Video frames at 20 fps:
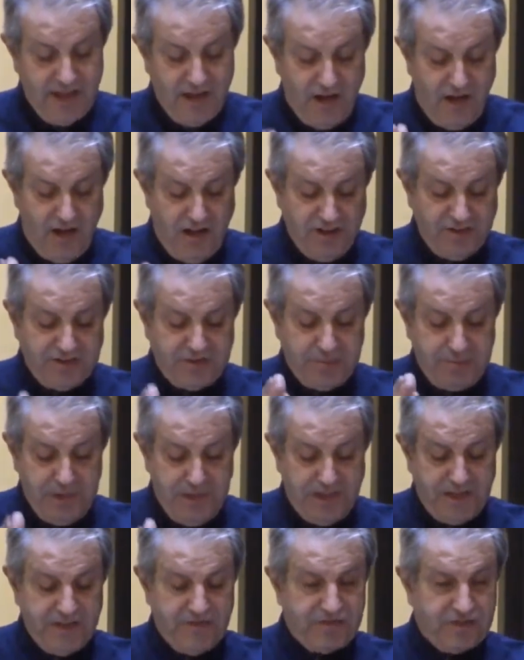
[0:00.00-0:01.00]
They all
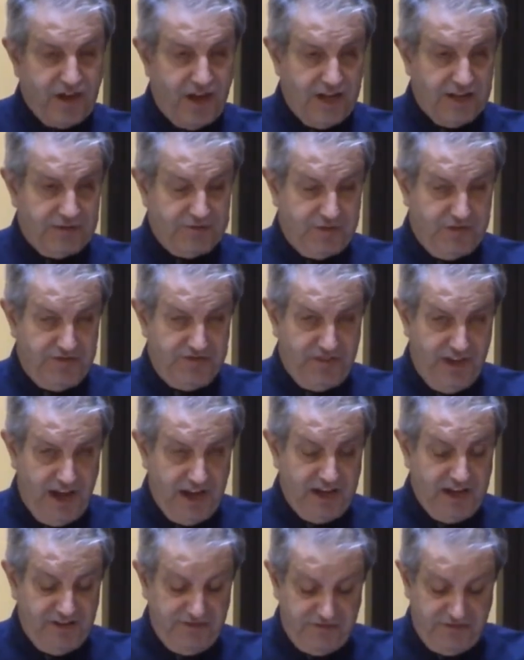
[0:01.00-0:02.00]
speak of God's
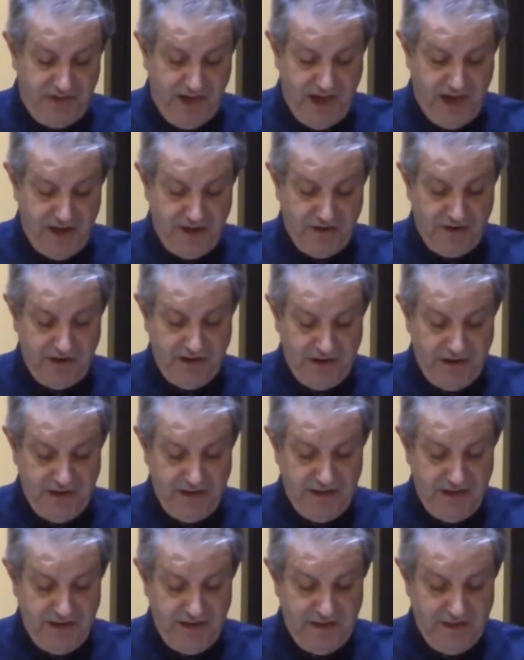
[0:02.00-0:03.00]
refining fire
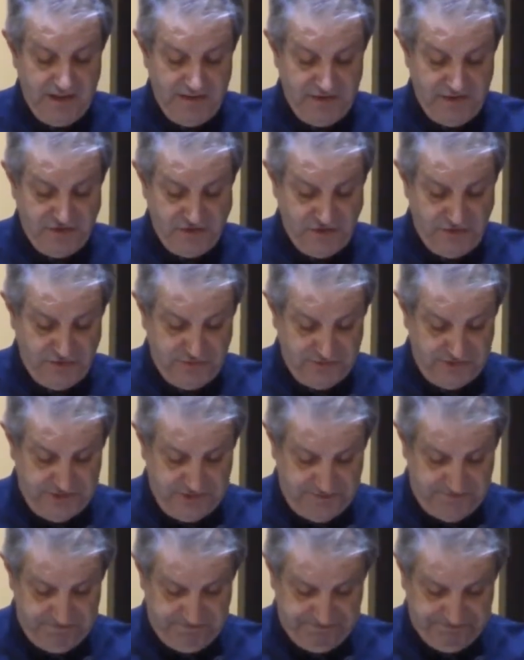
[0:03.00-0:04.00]
in the
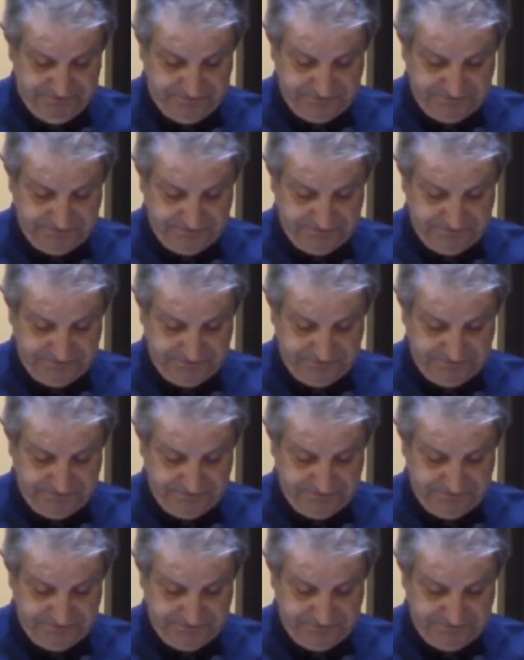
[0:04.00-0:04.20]
Jews.